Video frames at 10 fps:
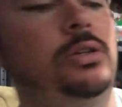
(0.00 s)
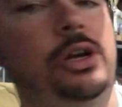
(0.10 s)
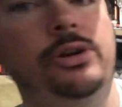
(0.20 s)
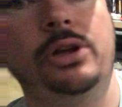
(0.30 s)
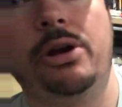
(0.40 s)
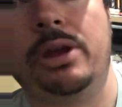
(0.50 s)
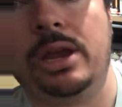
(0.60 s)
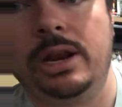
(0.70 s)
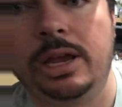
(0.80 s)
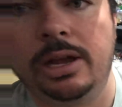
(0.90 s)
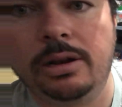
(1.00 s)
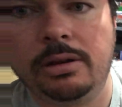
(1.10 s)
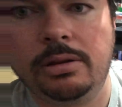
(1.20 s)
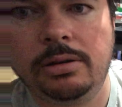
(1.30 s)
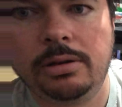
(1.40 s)
Jerry Tarkanian,
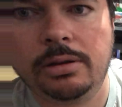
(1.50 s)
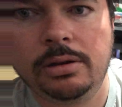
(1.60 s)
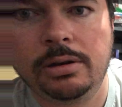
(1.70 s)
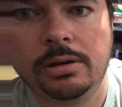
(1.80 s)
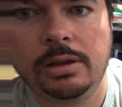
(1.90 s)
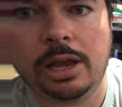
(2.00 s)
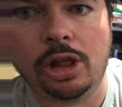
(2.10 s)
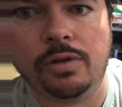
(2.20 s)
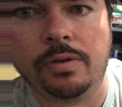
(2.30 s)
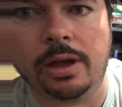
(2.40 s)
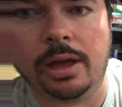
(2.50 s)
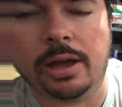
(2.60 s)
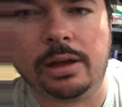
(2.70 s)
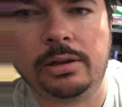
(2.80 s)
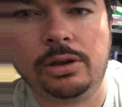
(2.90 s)
hell of
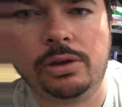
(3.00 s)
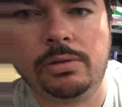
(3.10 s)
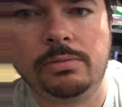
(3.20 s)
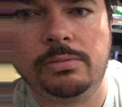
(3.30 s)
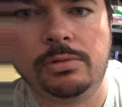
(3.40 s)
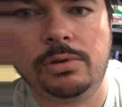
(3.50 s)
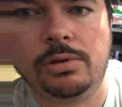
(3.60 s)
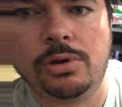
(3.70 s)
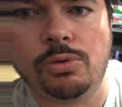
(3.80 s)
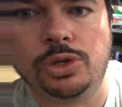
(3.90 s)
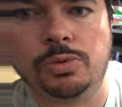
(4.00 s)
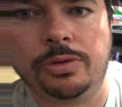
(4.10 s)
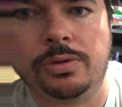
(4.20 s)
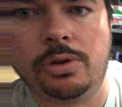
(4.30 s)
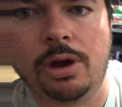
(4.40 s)
a coach
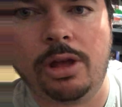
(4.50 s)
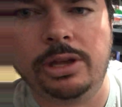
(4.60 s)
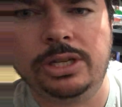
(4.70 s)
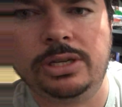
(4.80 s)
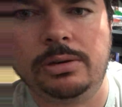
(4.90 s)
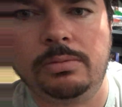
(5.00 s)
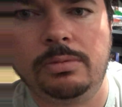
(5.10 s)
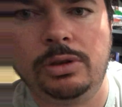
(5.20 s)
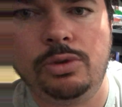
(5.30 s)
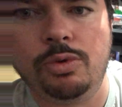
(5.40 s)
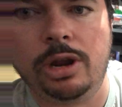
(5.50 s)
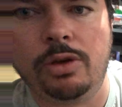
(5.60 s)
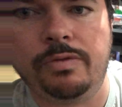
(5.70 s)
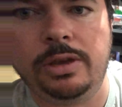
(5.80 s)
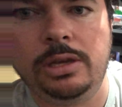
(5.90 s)
with the college
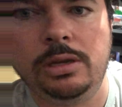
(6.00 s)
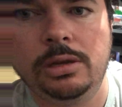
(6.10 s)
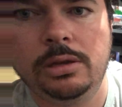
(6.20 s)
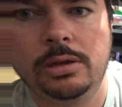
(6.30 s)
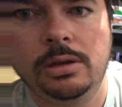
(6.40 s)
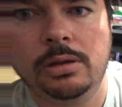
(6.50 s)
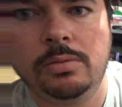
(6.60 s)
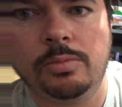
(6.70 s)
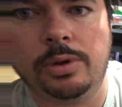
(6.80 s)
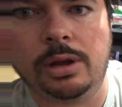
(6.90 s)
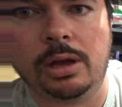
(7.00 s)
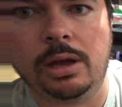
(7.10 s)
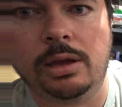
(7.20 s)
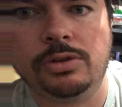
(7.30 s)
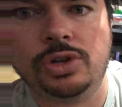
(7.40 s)
UNLV,
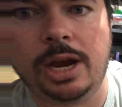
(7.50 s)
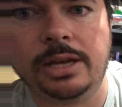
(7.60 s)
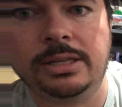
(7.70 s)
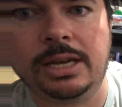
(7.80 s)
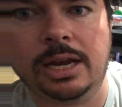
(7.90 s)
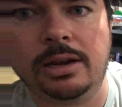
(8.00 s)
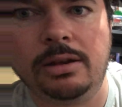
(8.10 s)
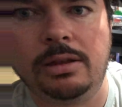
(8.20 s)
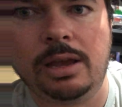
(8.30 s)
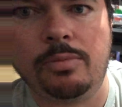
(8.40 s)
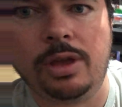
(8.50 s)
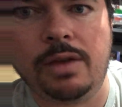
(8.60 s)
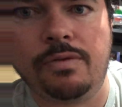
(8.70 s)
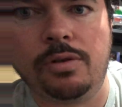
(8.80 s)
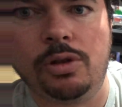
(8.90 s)
but tried his hand in the
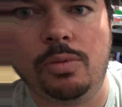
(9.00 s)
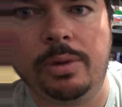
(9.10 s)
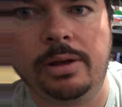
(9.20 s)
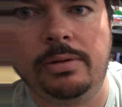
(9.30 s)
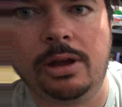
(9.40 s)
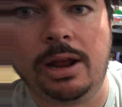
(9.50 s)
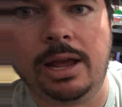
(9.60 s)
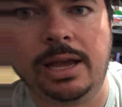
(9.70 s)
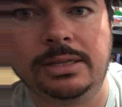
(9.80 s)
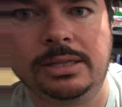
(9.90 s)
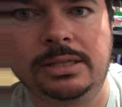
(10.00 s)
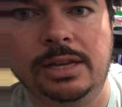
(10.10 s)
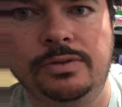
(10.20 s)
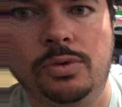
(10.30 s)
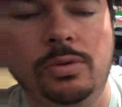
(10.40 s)
NBA for a little bit, not as
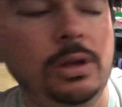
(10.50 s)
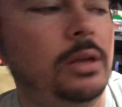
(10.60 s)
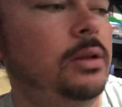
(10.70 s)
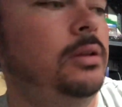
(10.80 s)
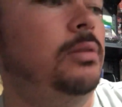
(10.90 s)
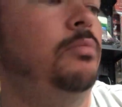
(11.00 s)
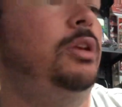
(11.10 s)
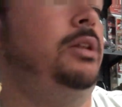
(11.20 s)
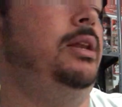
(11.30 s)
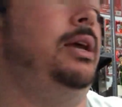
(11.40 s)
successful. Mint